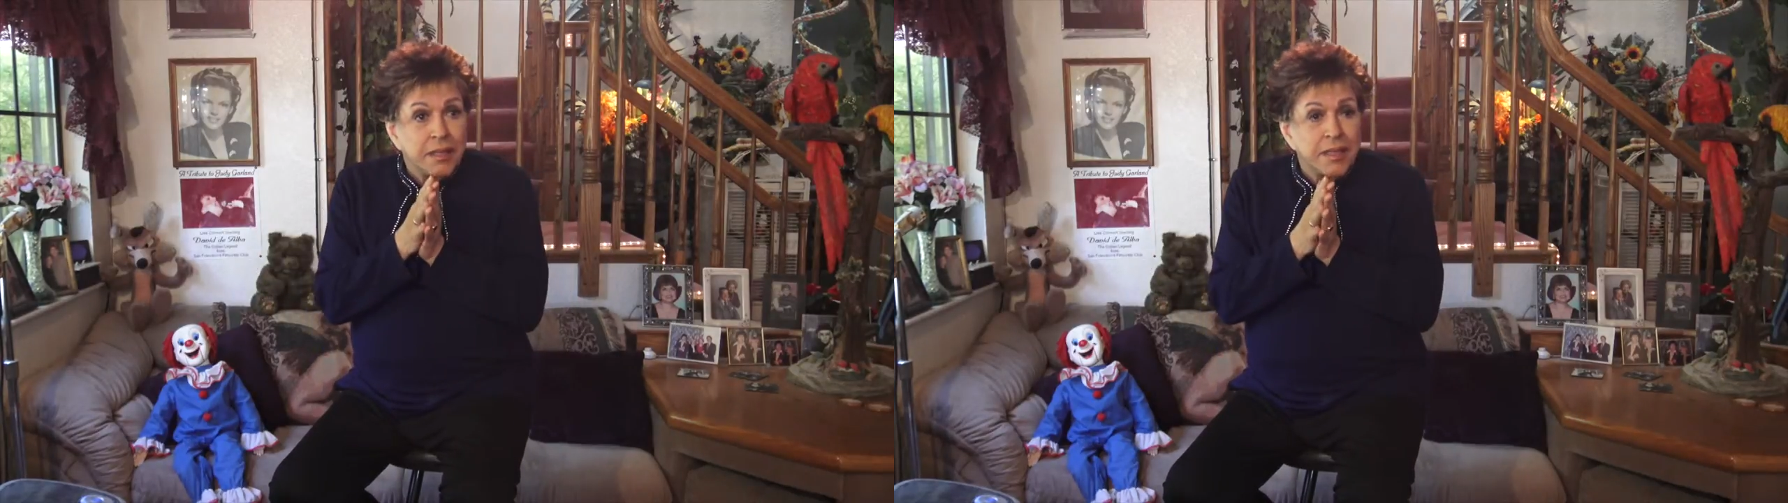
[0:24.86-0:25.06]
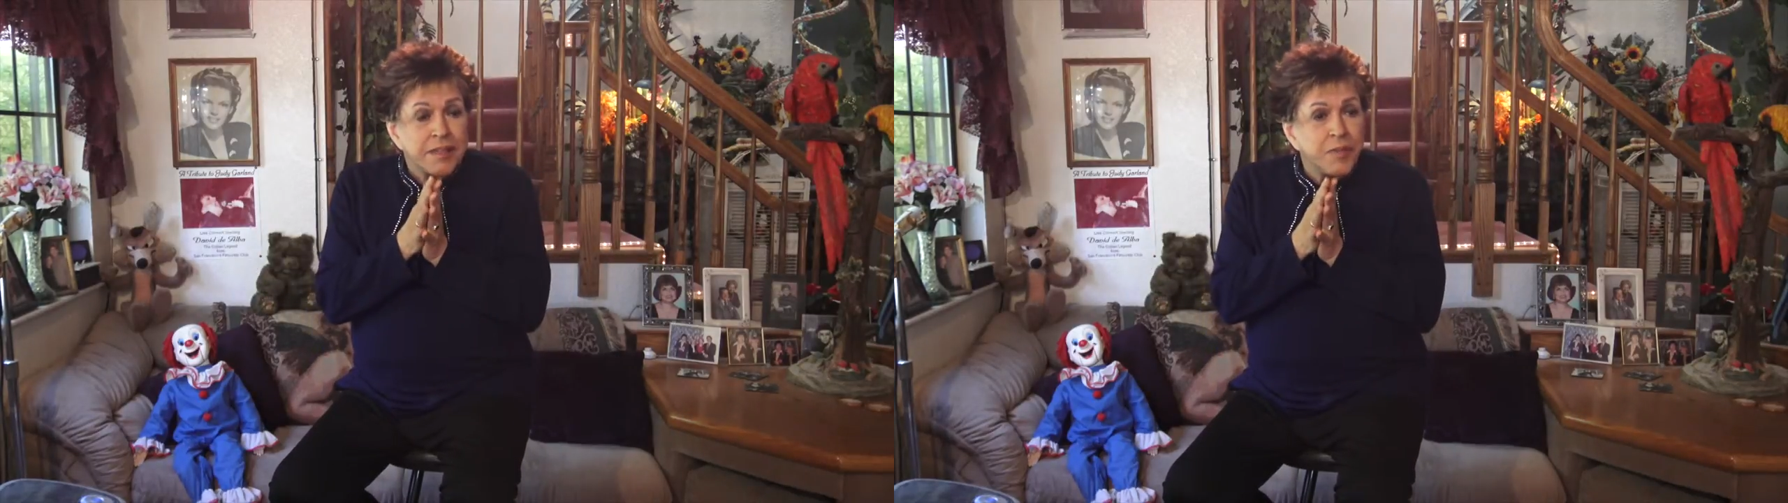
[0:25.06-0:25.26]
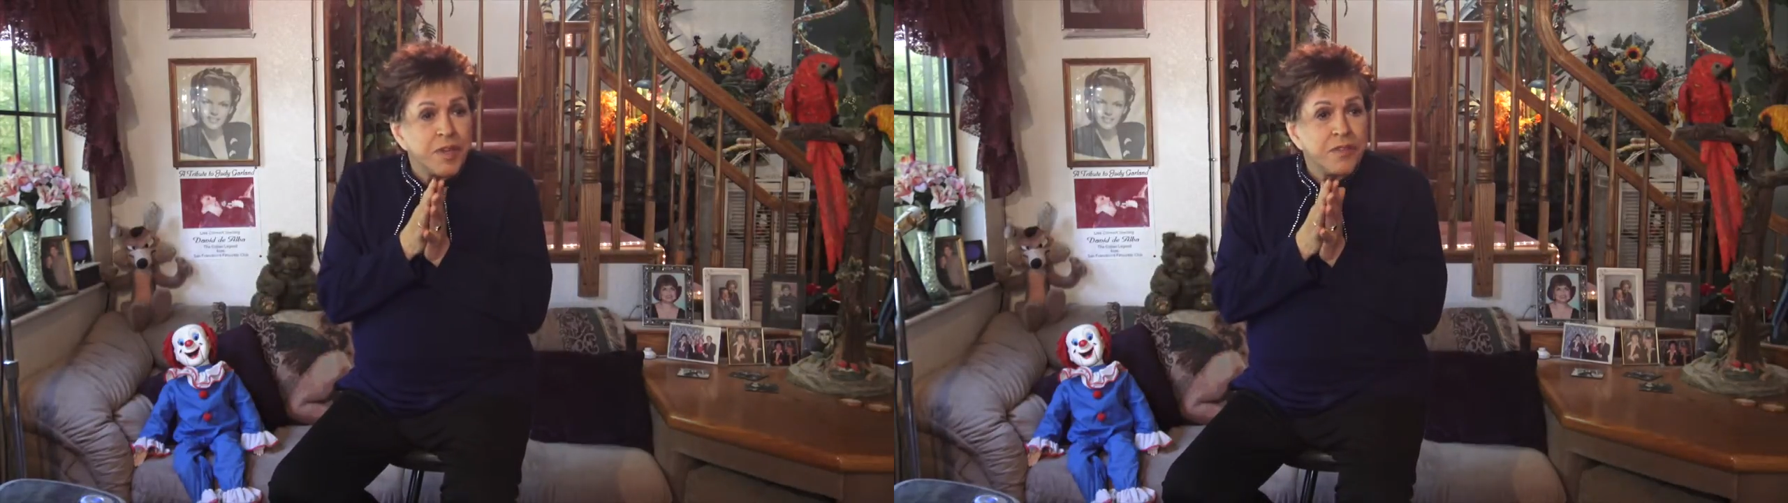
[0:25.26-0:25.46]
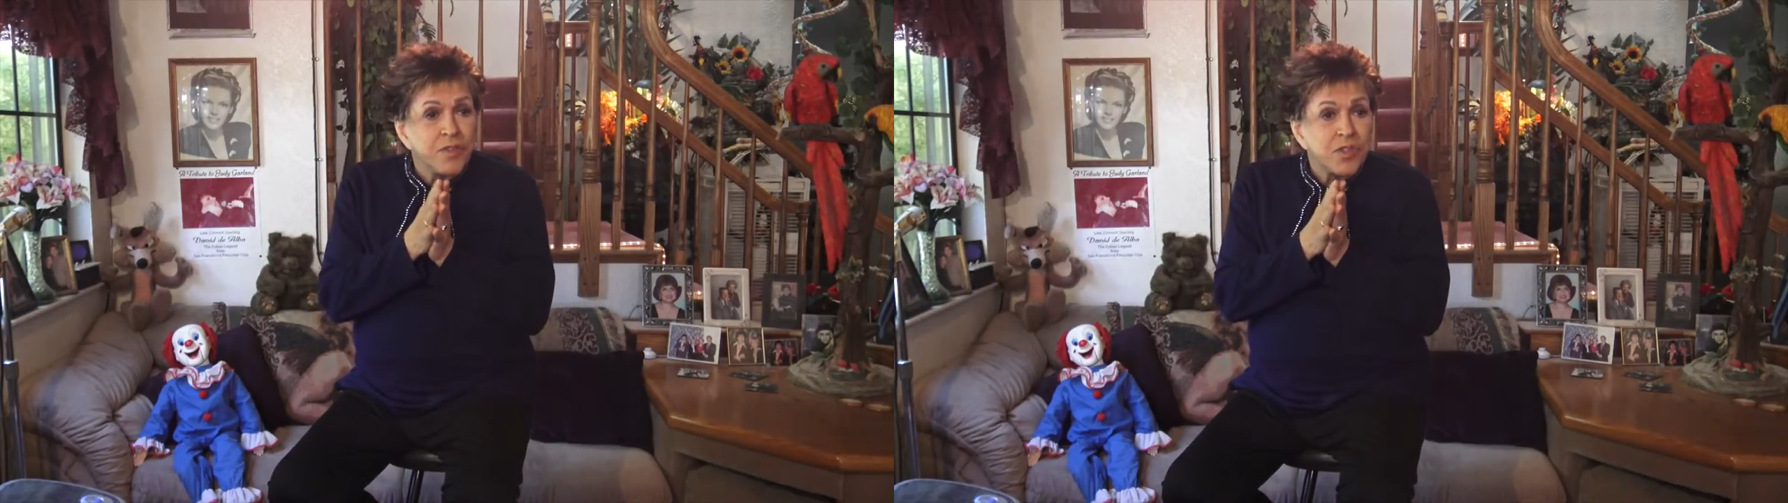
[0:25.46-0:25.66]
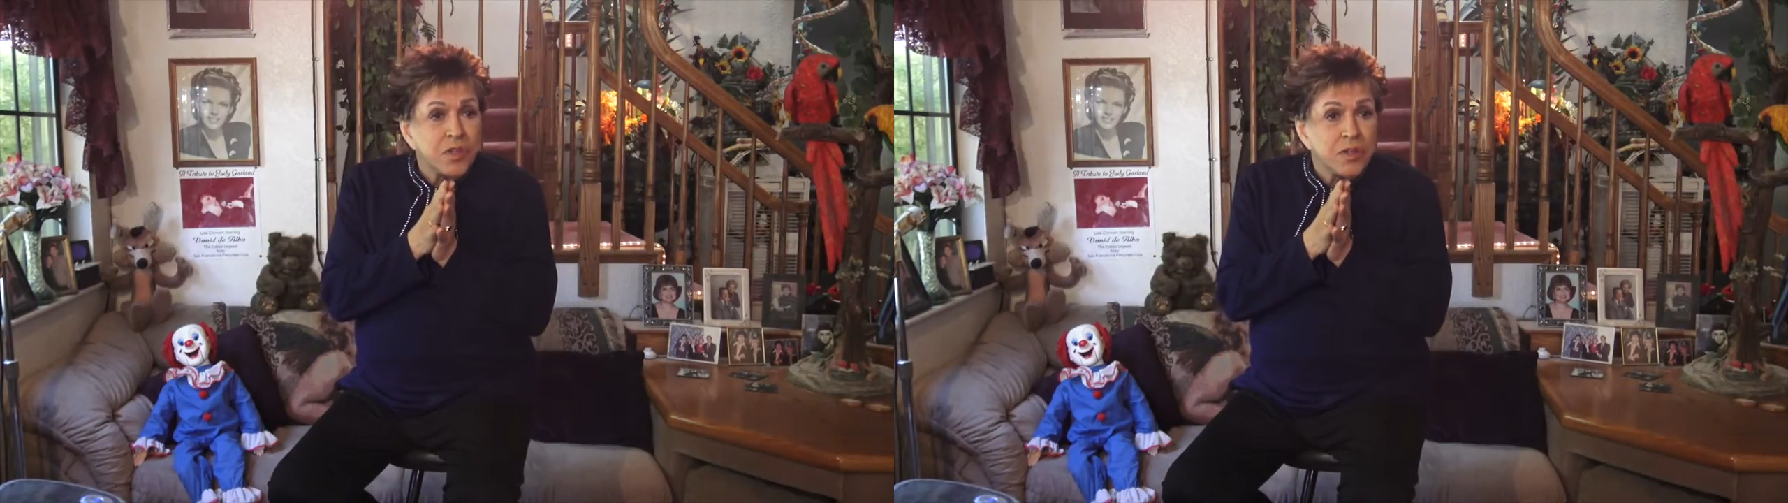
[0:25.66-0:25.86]
There's a
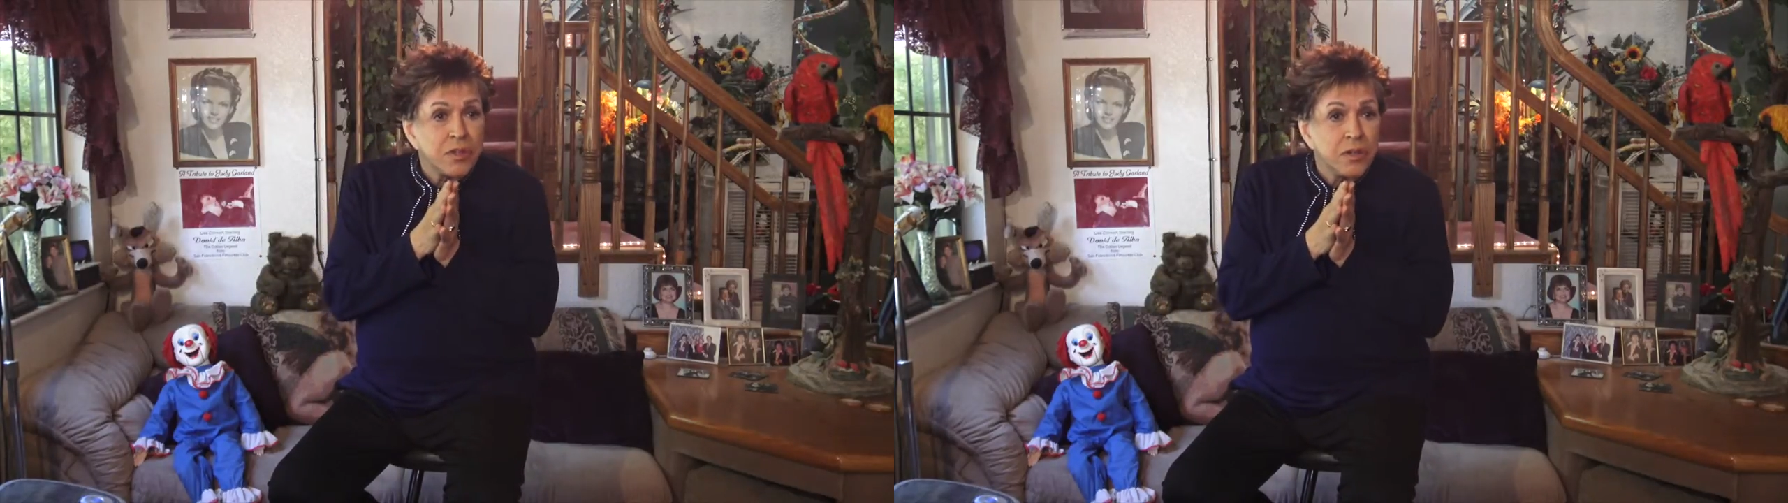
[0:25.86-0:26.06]
beautiful song